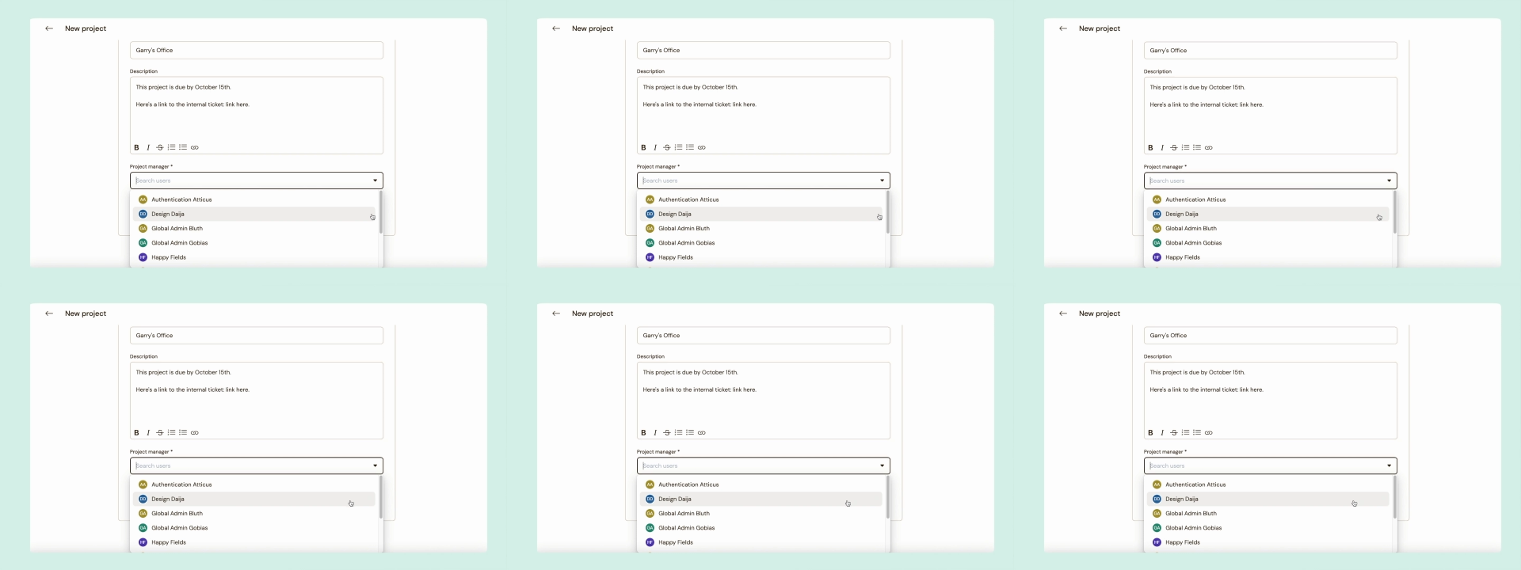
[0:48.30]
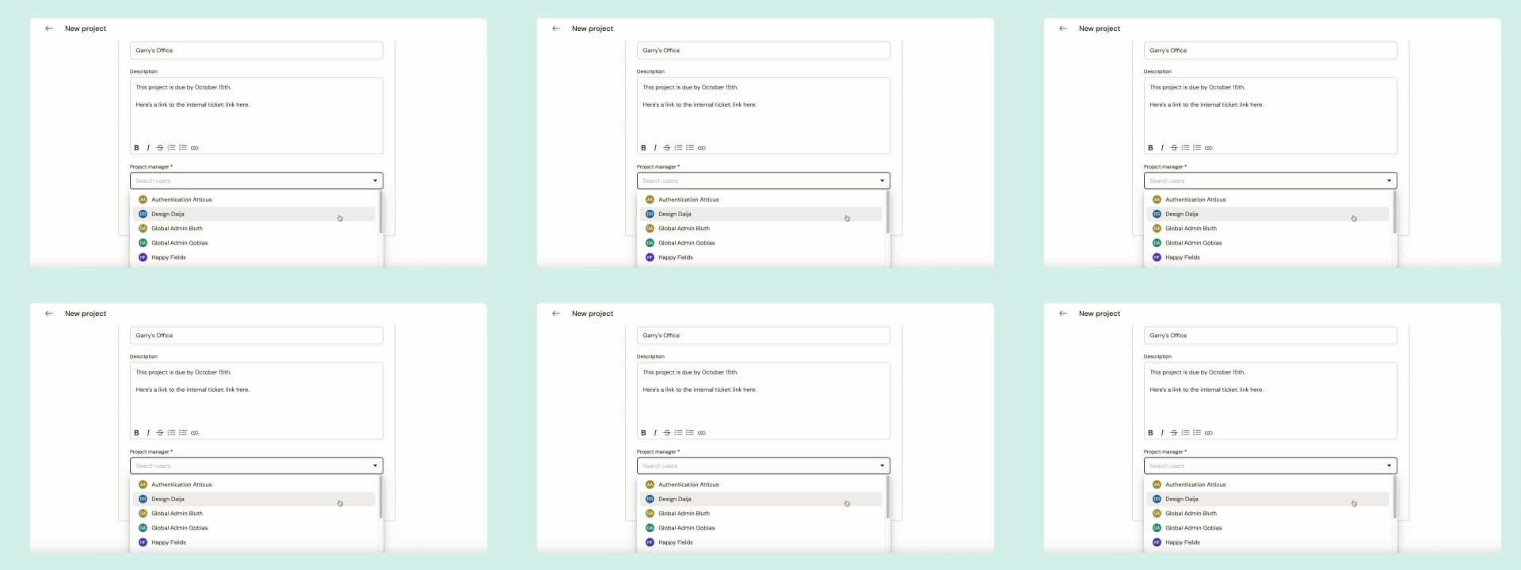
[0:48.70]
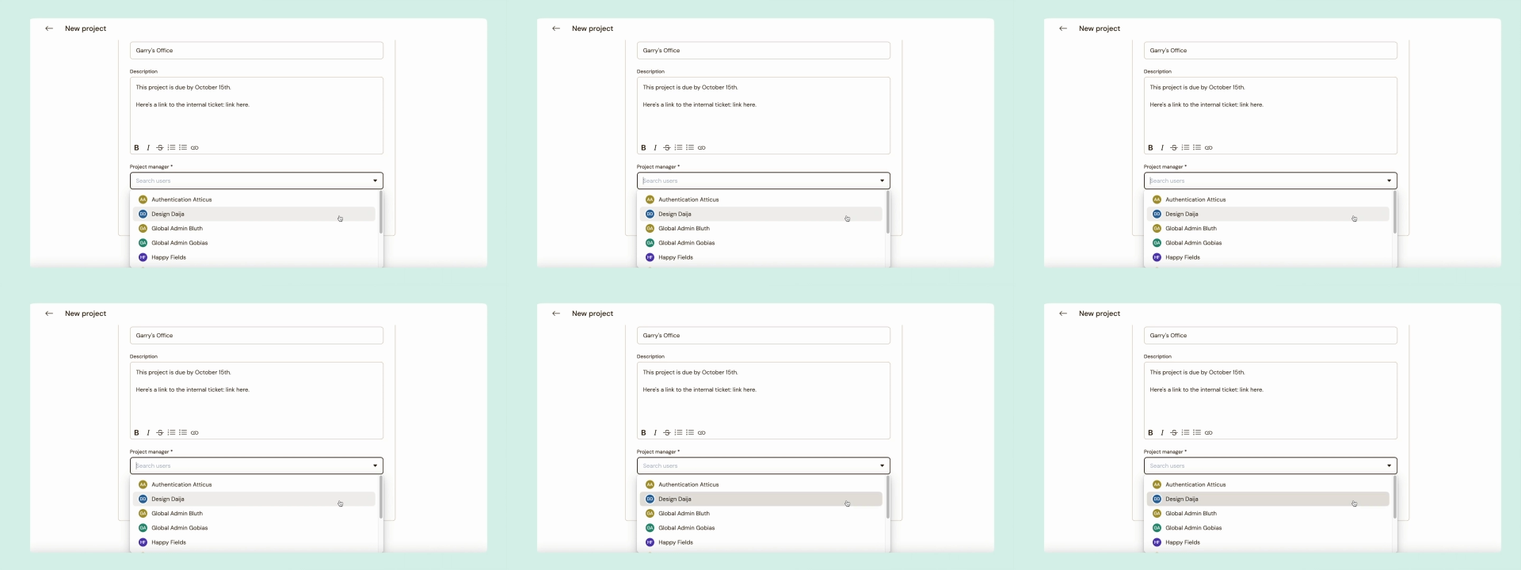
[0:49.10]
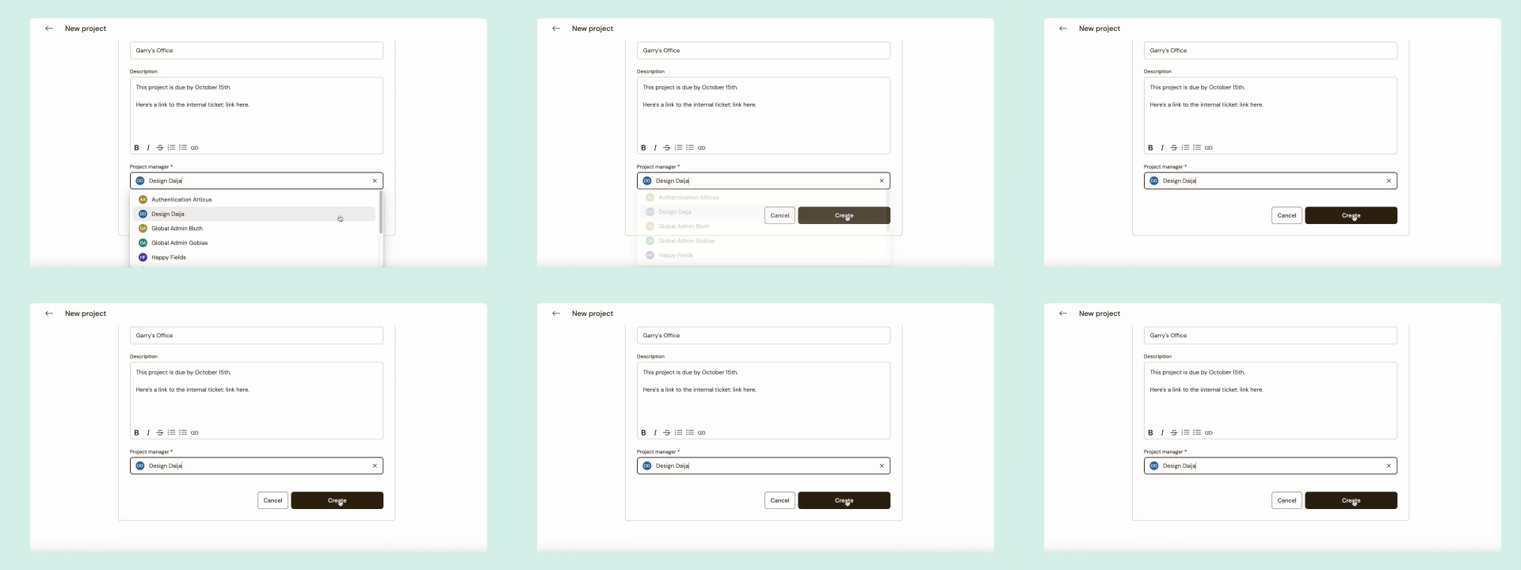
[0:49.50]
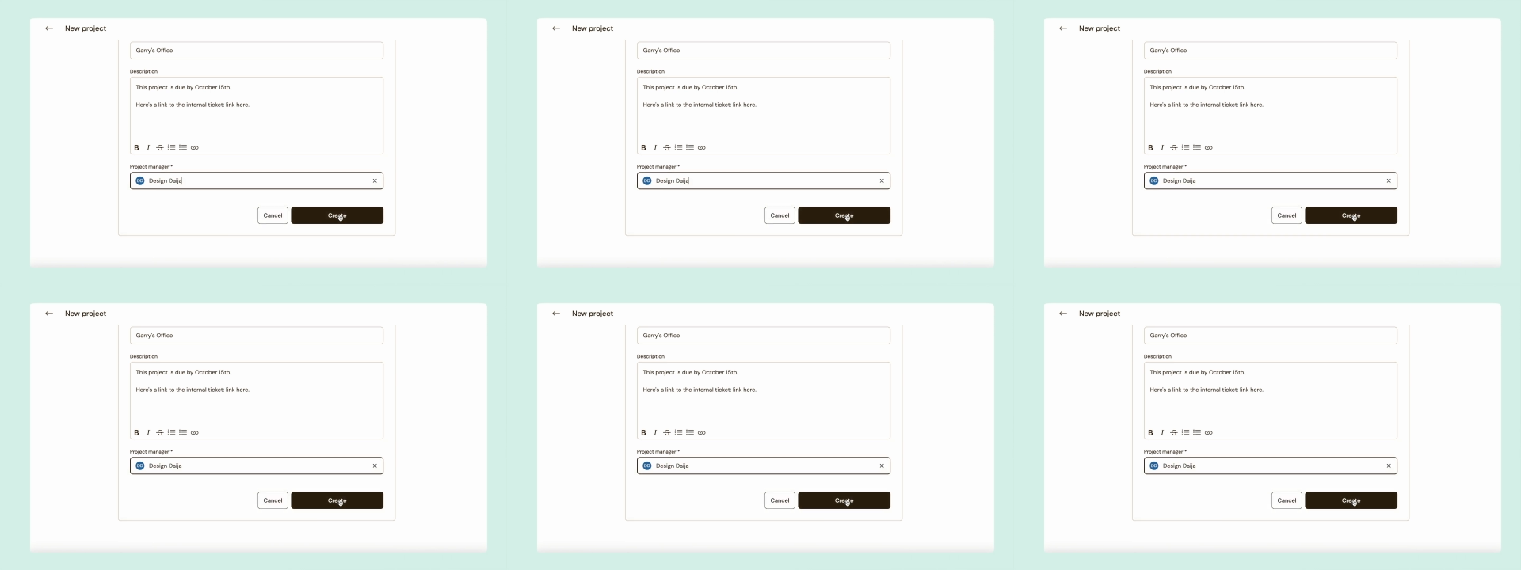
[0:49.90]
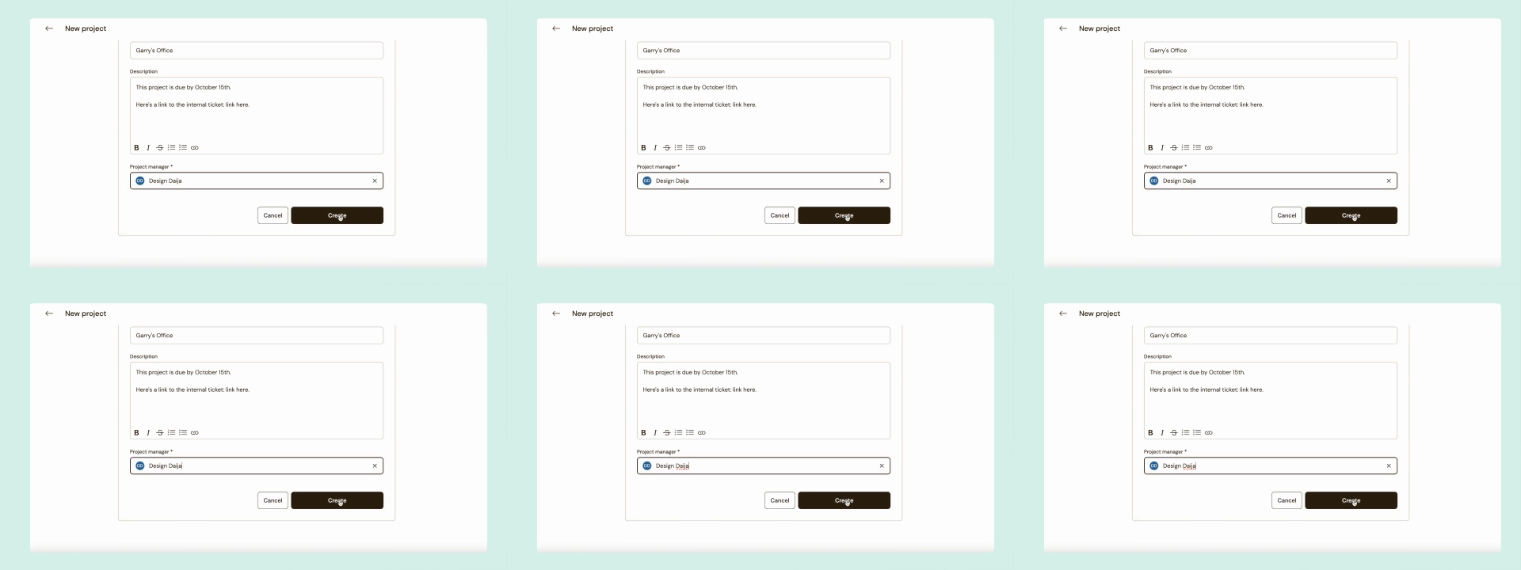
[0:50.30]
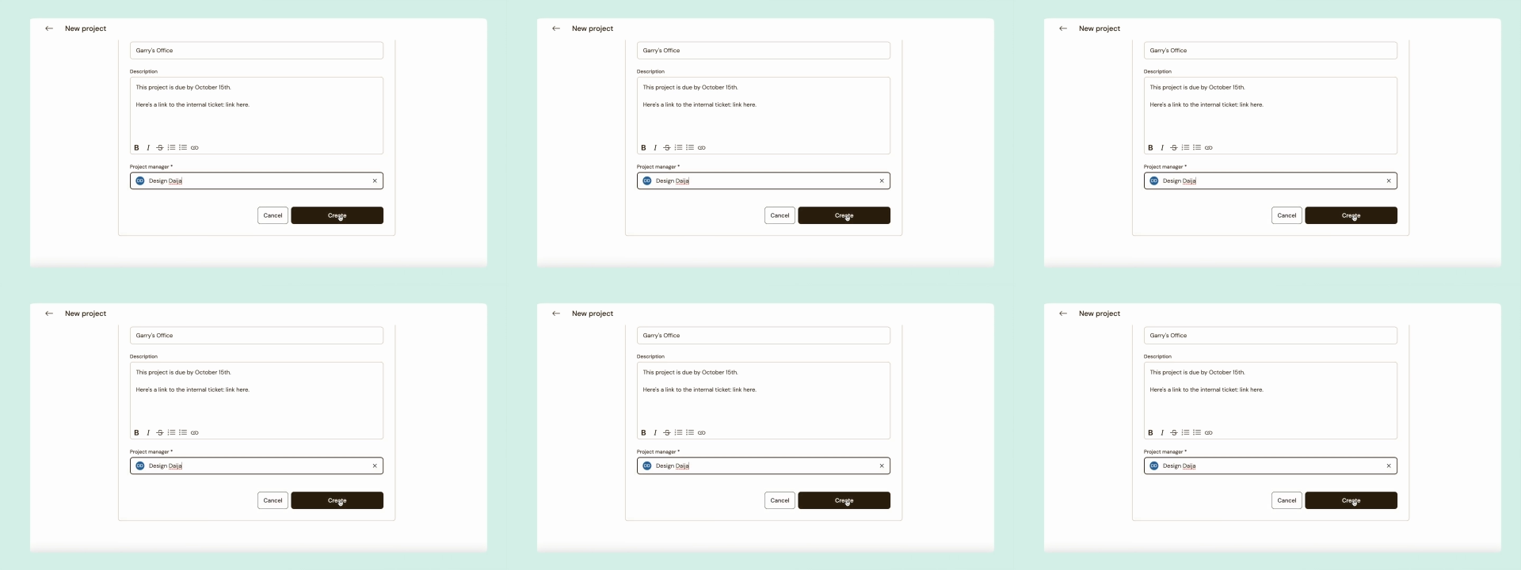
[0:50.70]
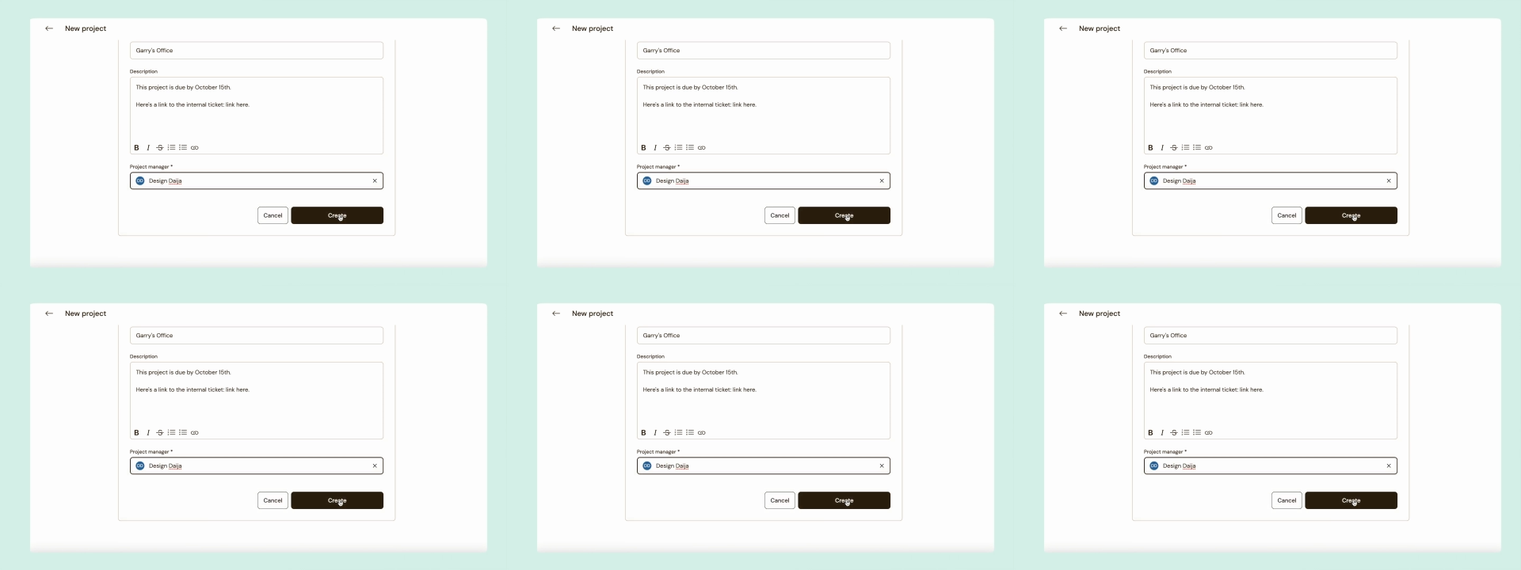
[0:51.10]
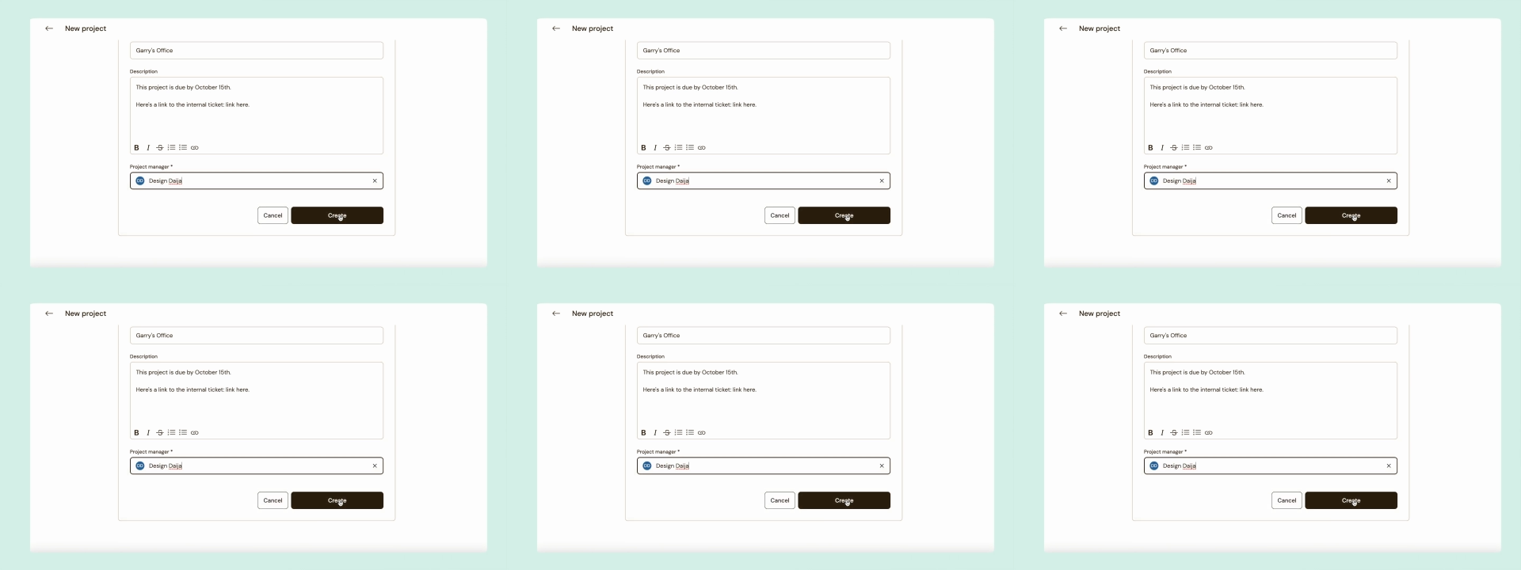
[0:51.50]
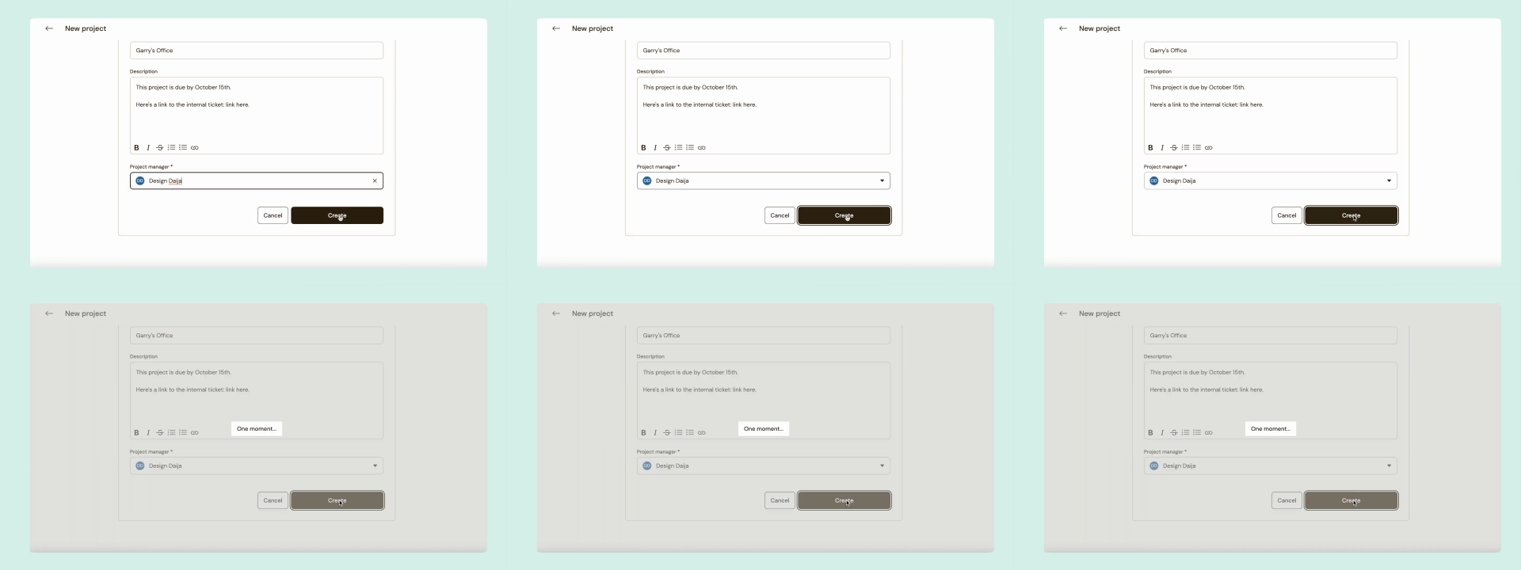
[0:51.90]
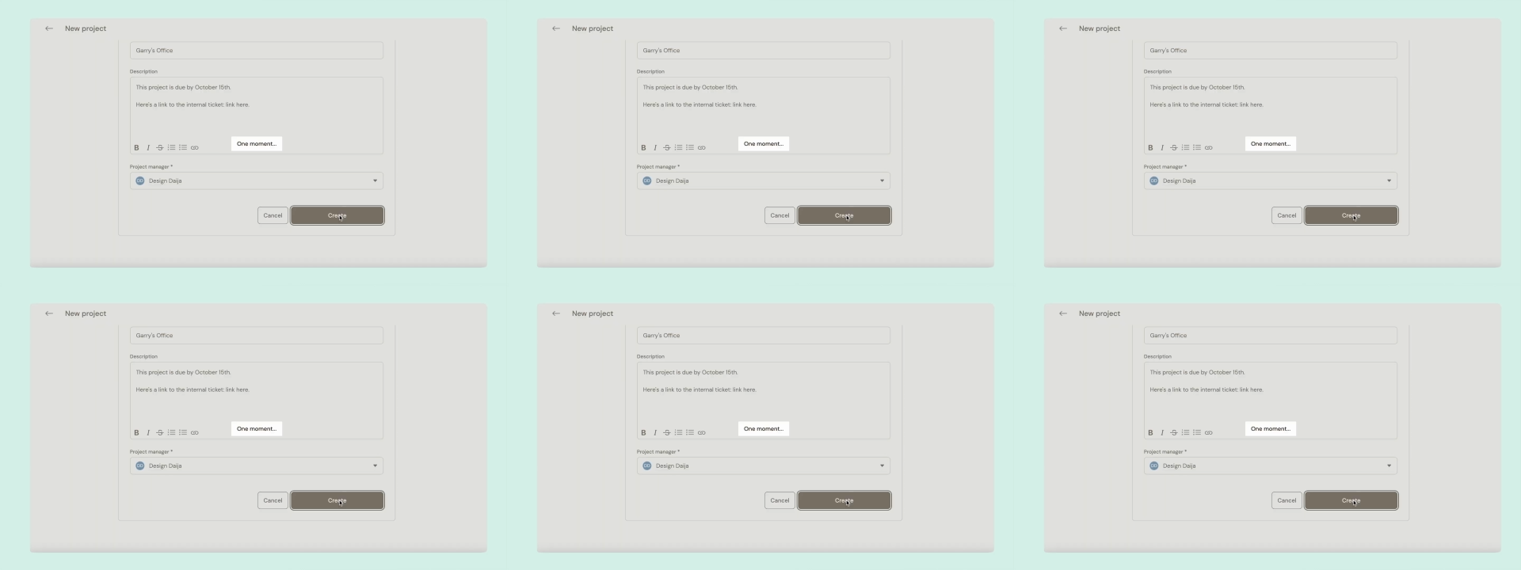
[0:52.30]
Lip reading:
Nobody's mouth can be seen.